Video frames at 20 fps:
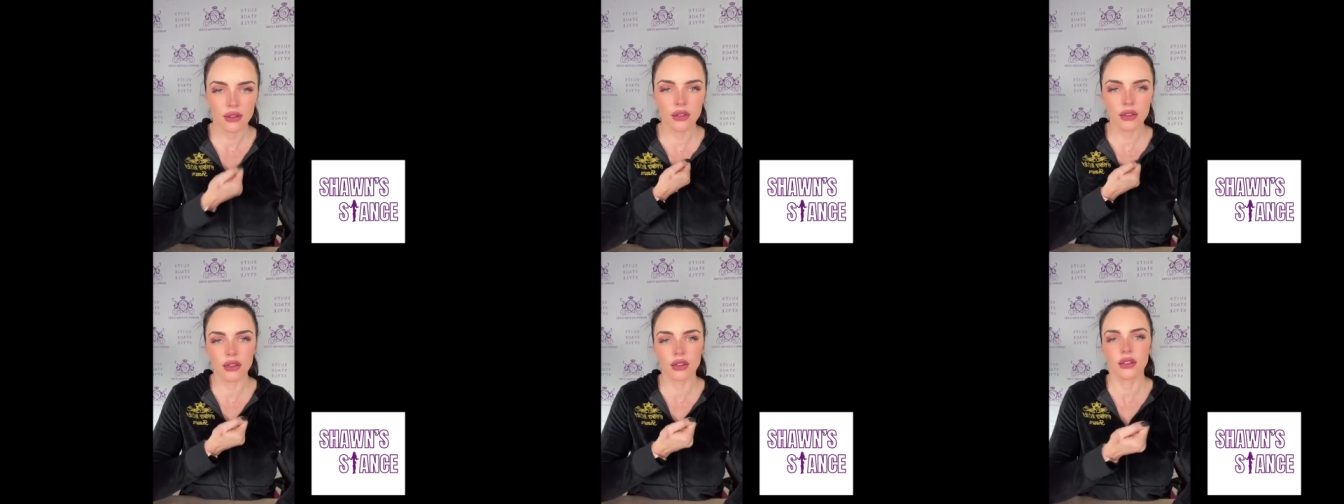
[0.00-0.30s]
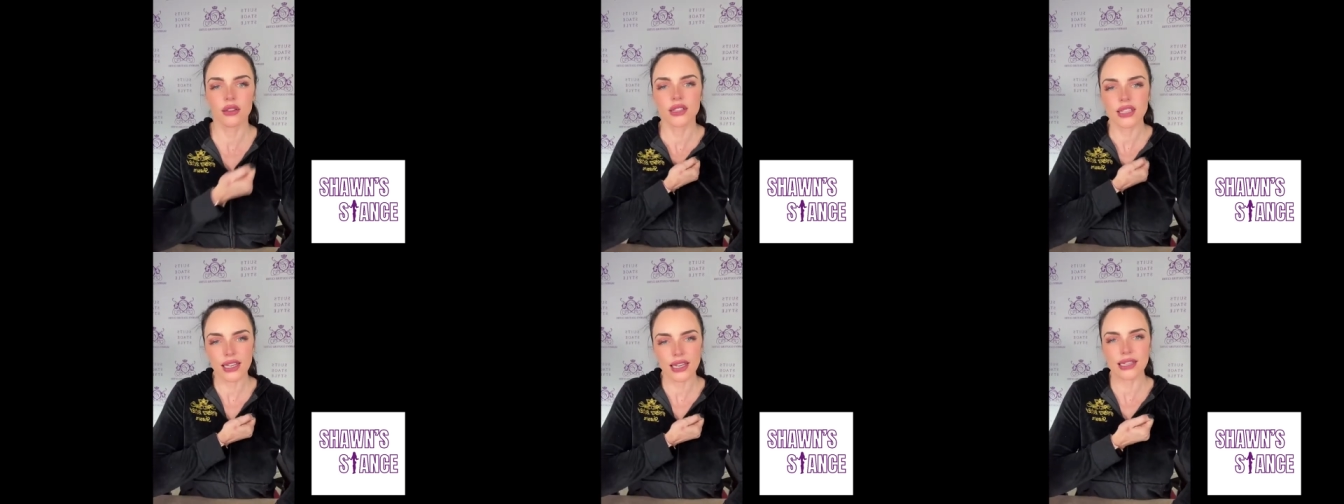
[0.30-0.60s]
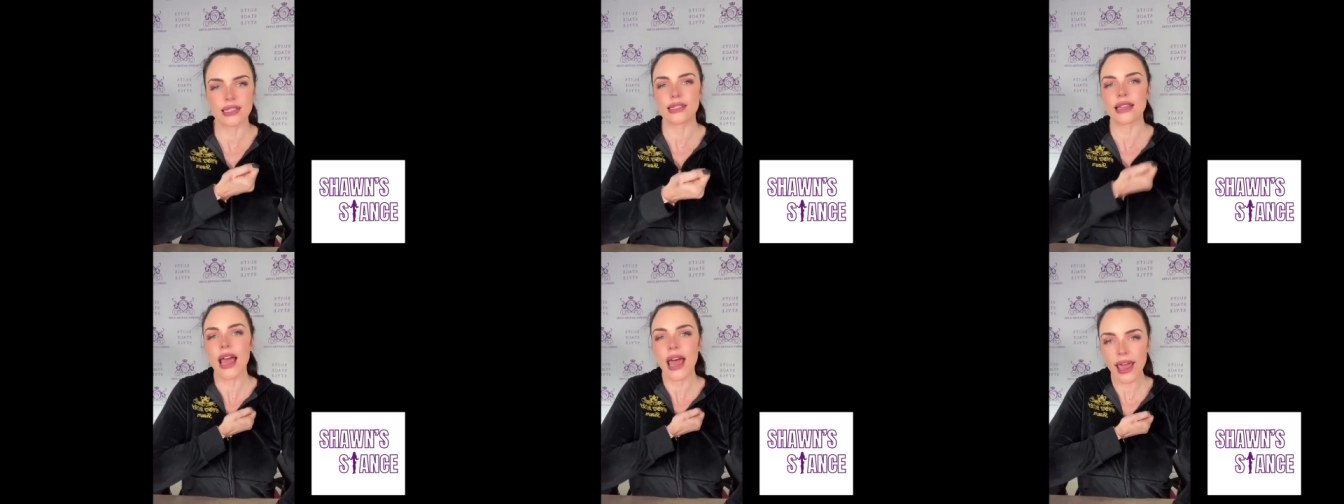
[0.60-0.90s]
ugh, it's
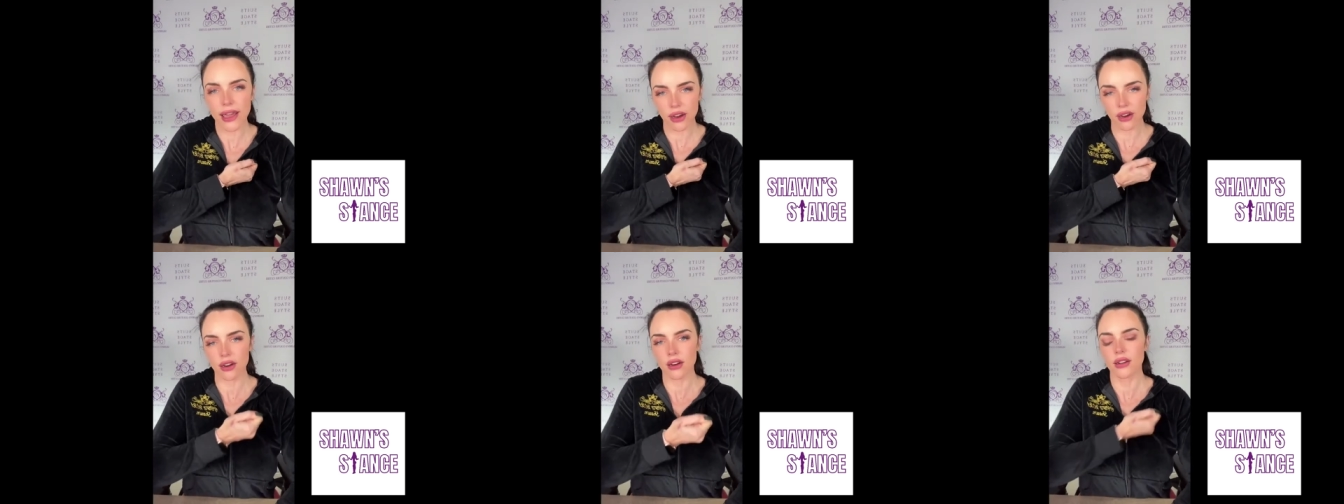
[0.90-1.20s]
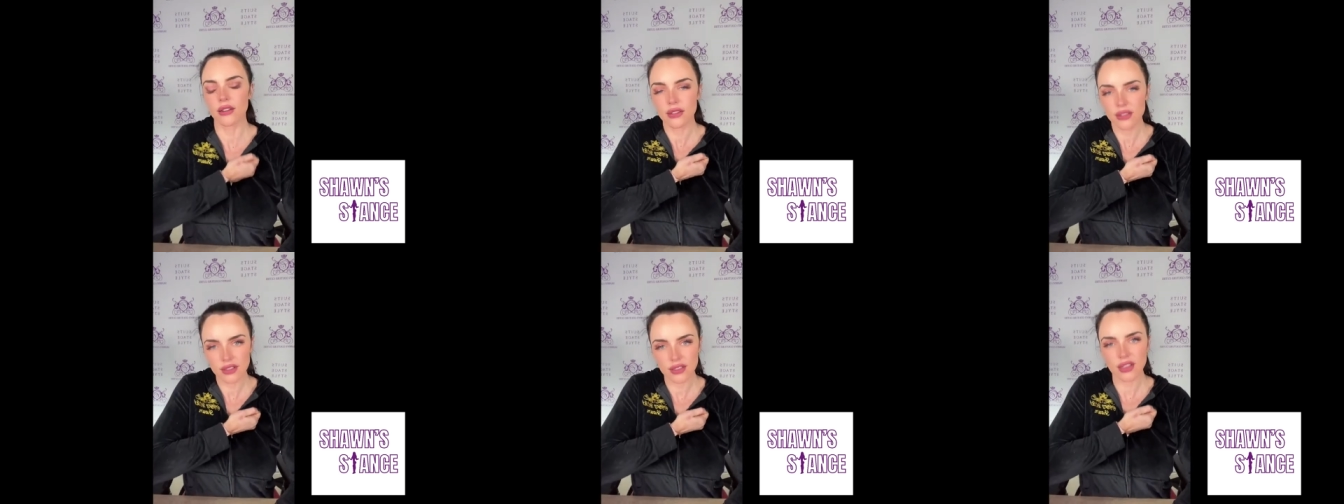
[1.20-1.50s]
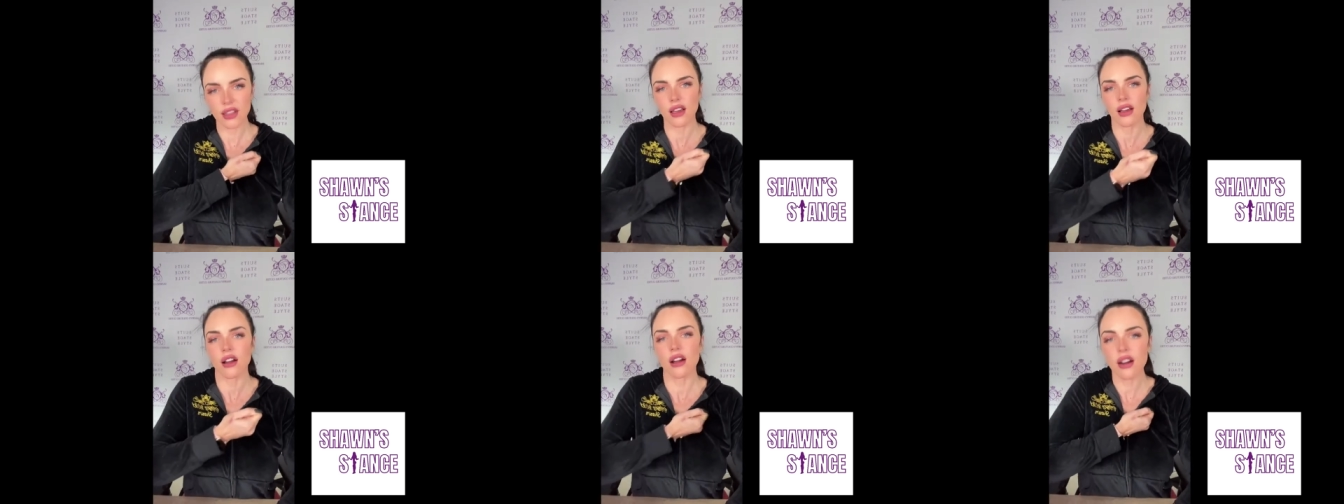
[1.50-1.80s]
like a dagger
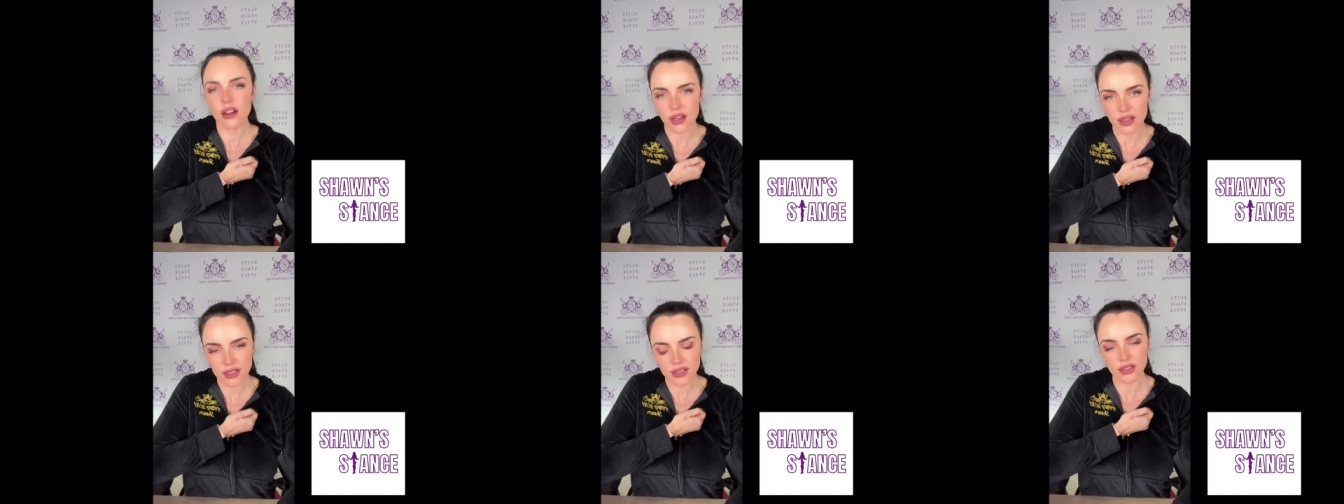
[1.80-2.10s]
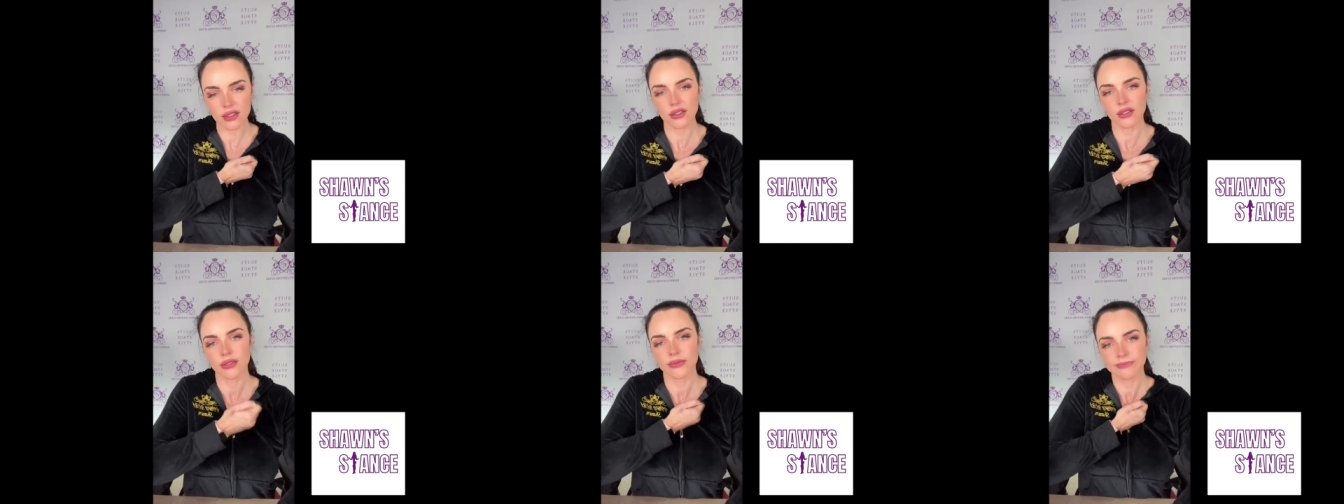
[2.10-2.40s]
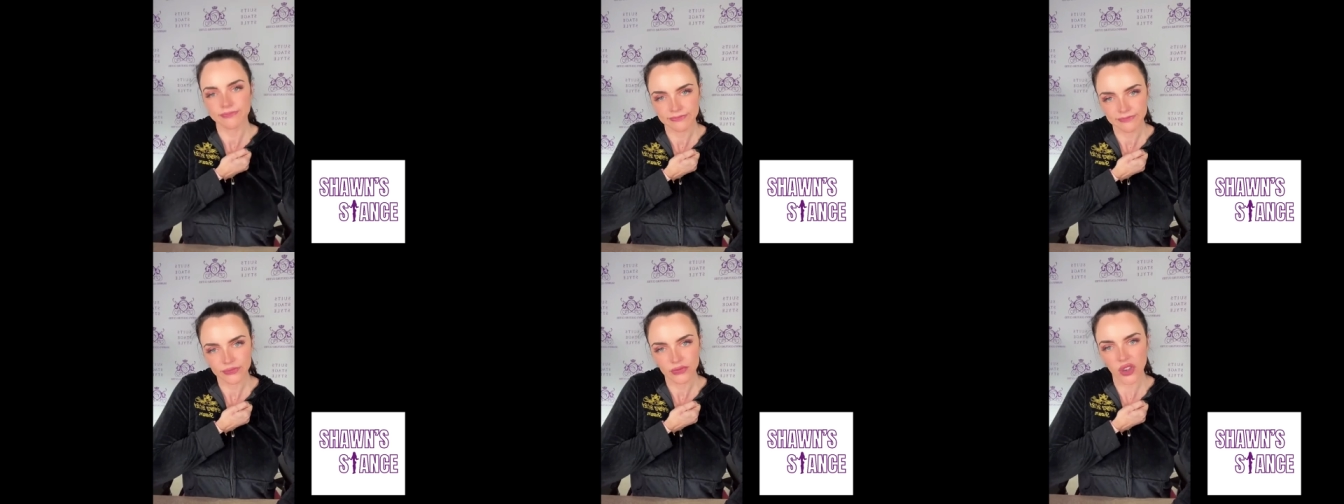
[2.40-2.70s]
to the heart,
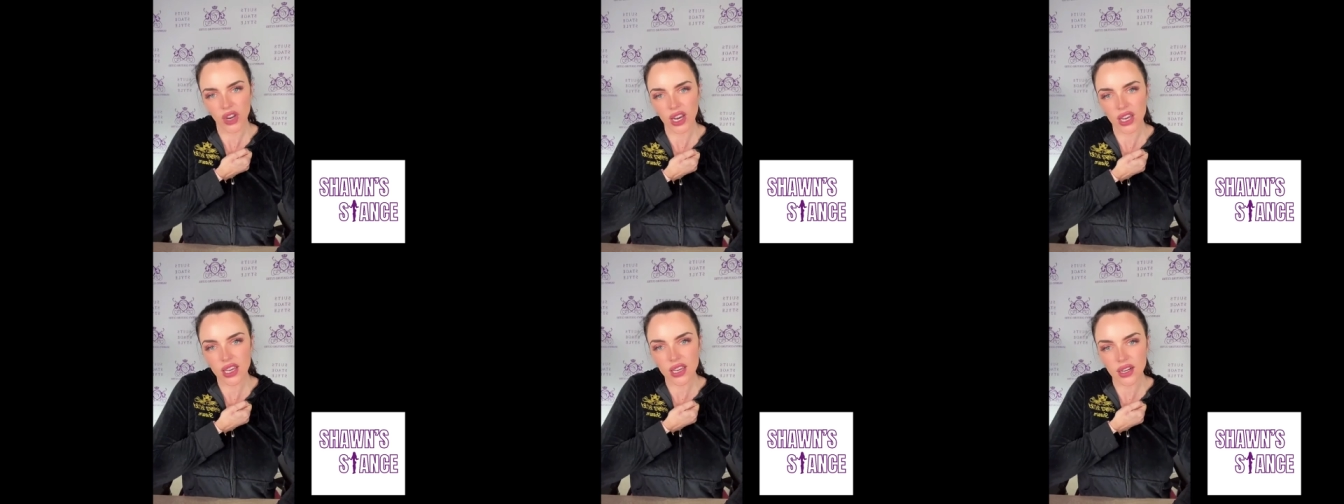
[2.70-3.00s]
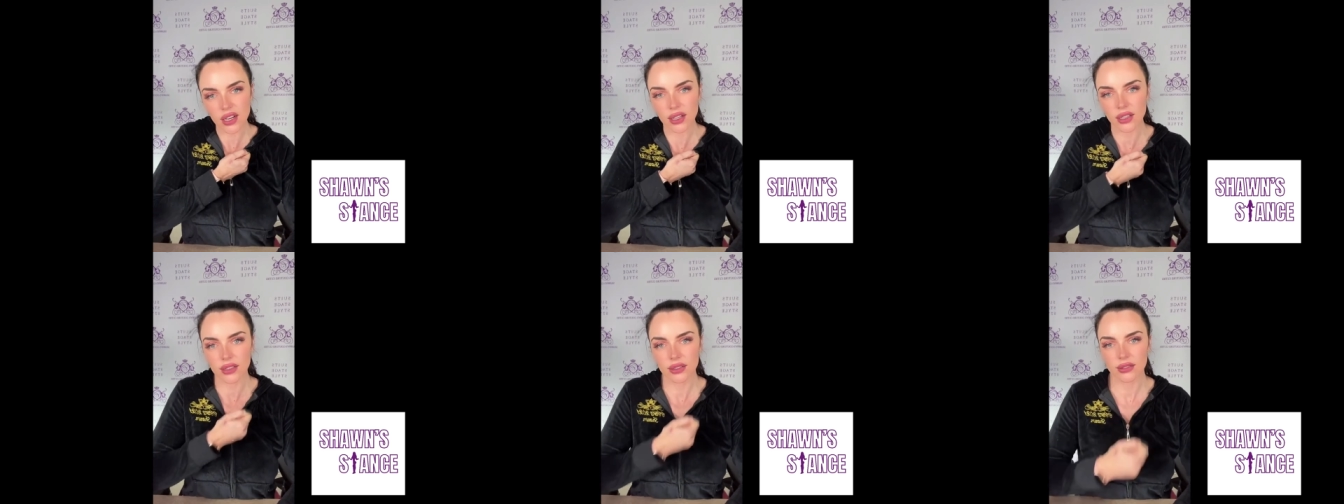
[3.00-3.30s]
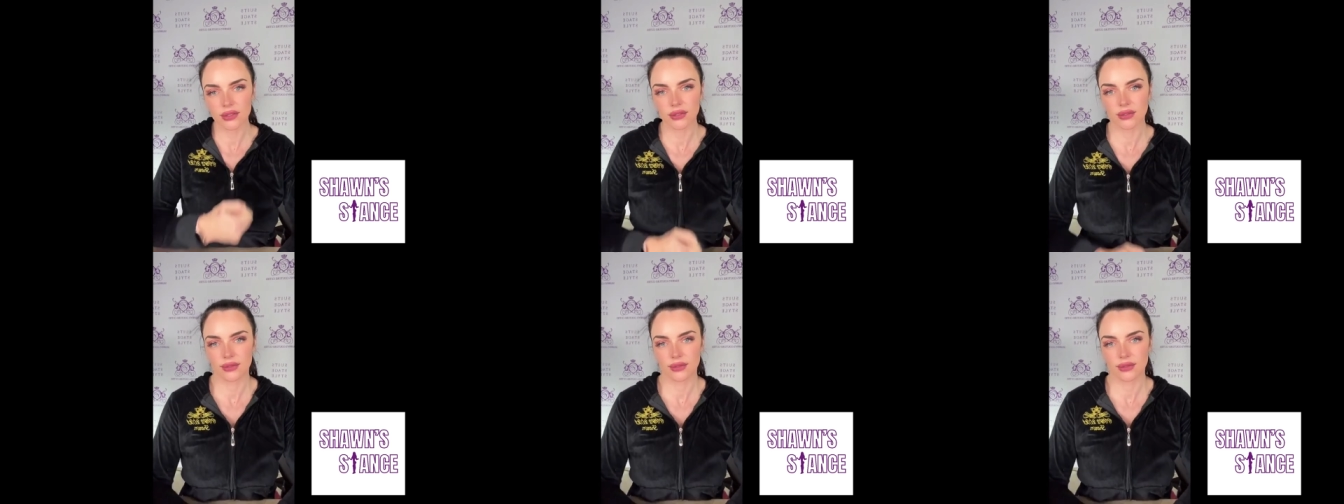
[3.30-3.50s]
right here.